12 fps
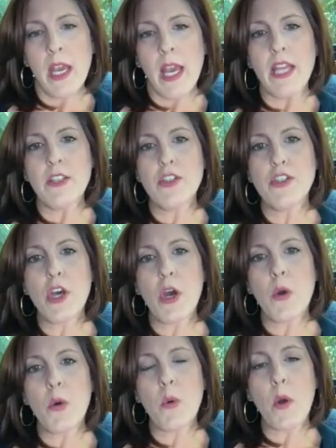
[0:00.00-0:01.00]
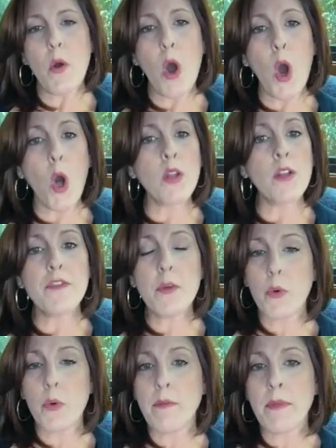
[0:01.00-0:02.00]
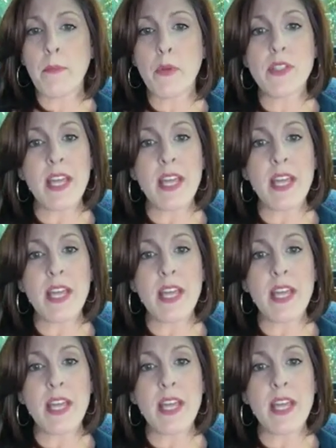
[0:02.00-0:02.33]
And so all of the board members